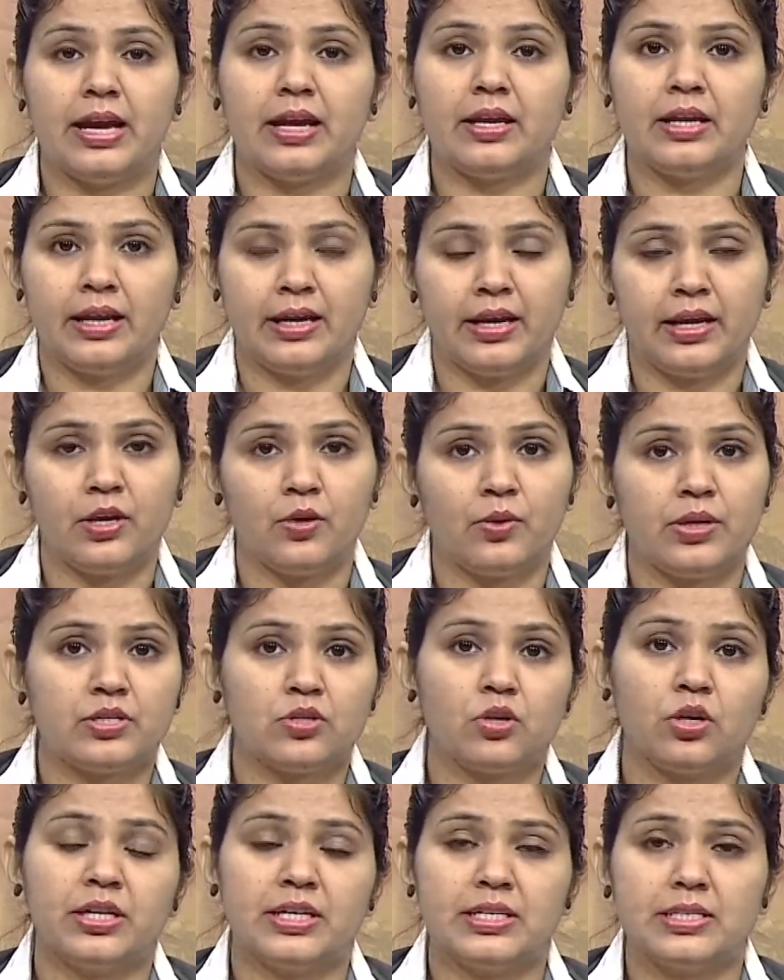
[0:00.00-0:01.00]

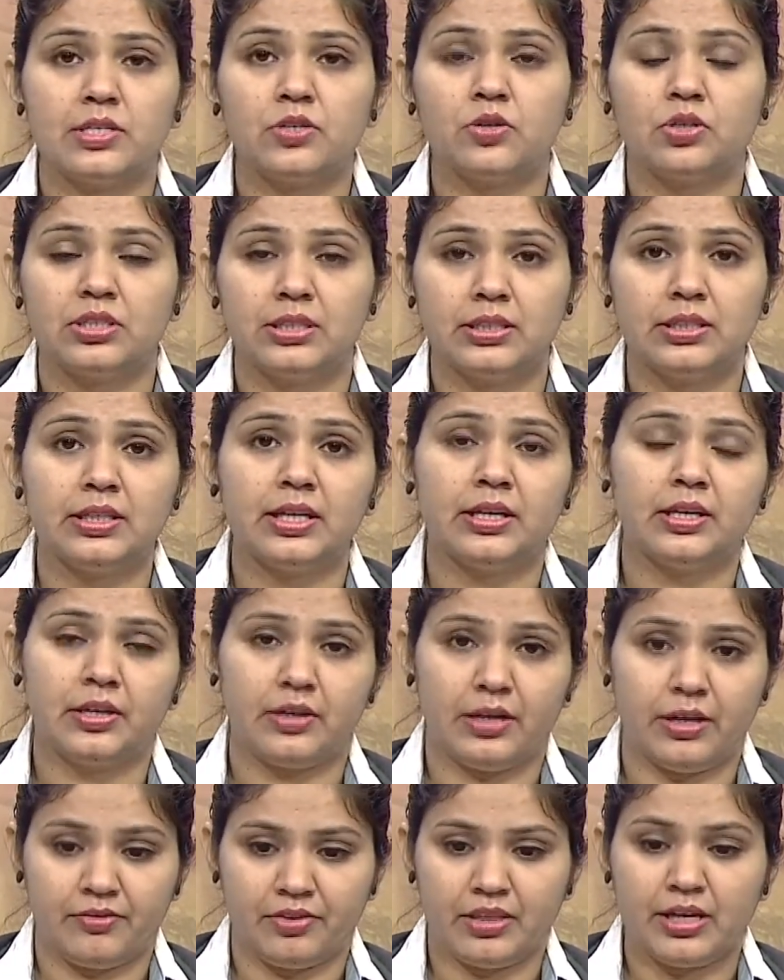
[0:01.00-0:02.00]
nios.ac.in,
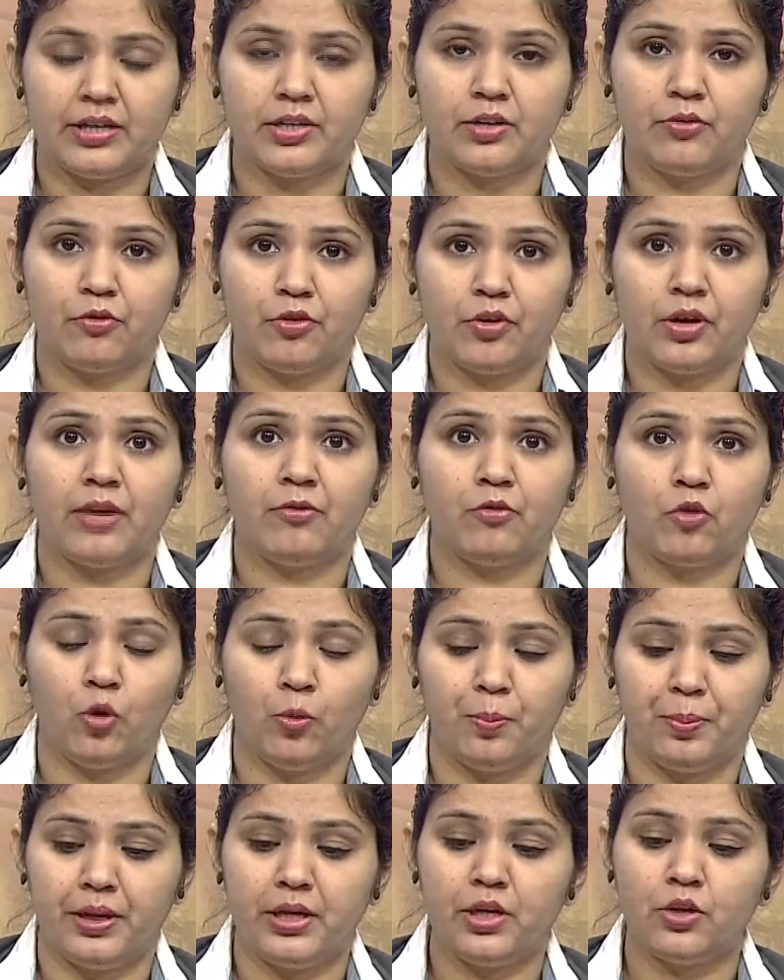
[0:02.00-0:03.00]
that if you have
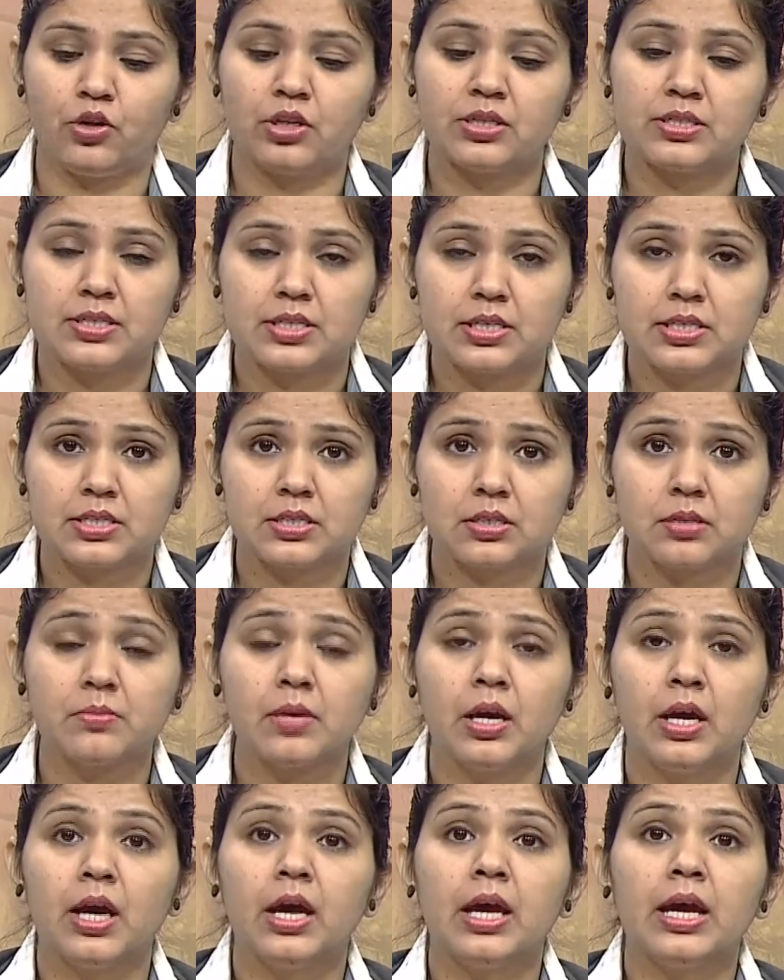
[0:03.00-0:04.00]
opened your system
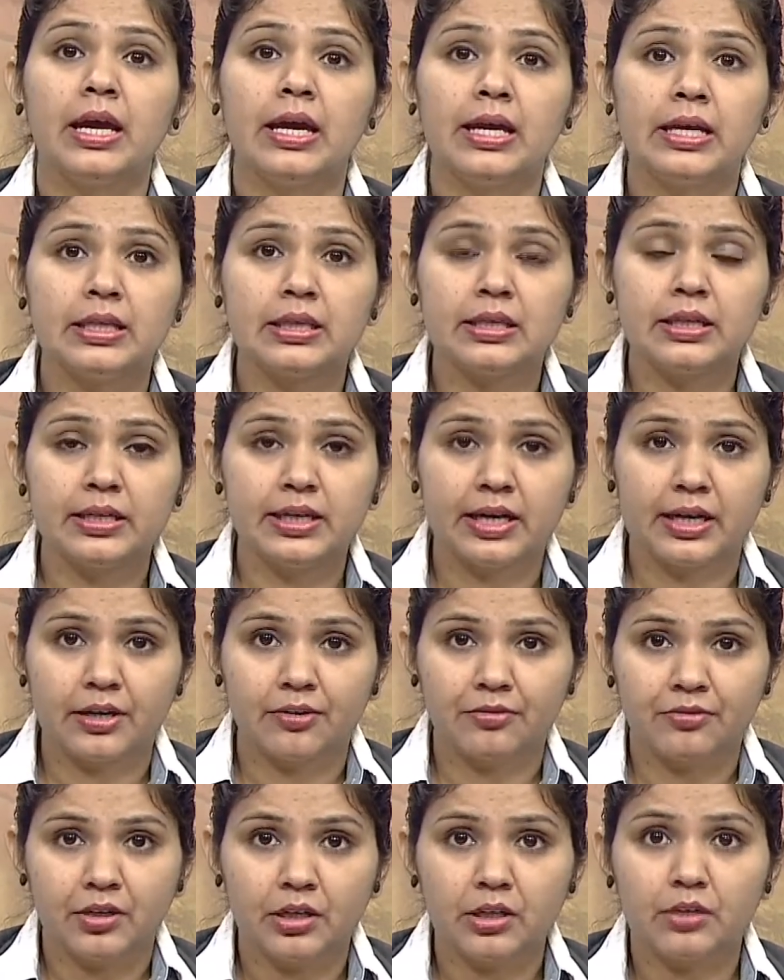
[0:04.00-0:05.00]
in the
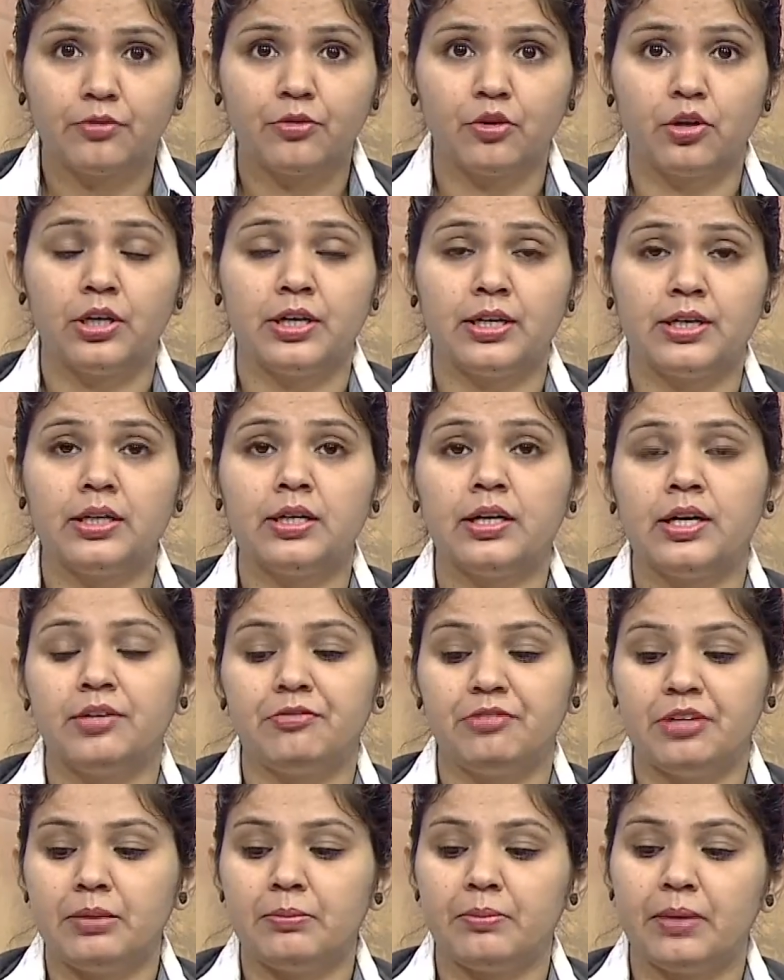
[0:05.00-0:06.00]
network folder, it
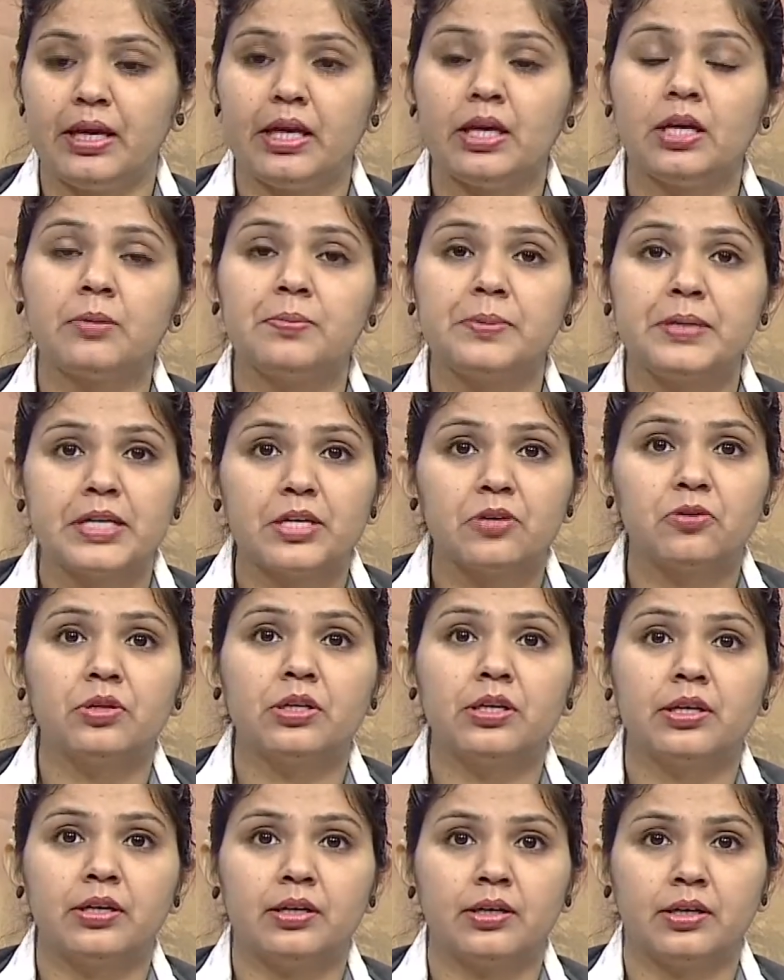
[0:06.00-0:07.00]
will make a
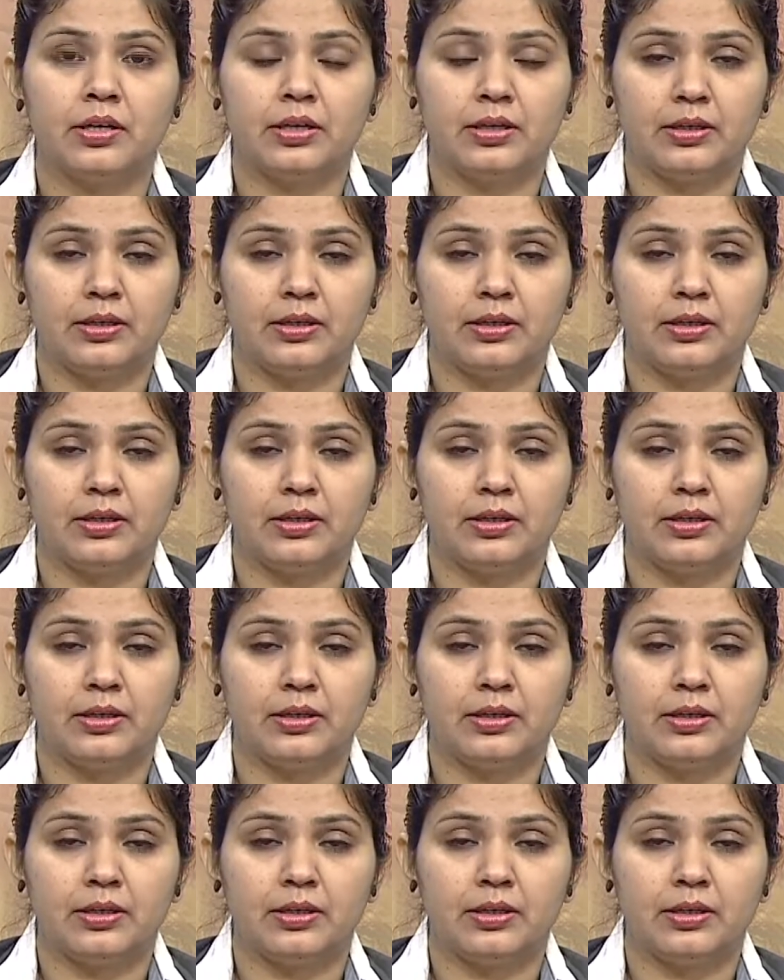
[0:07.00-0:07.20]
particular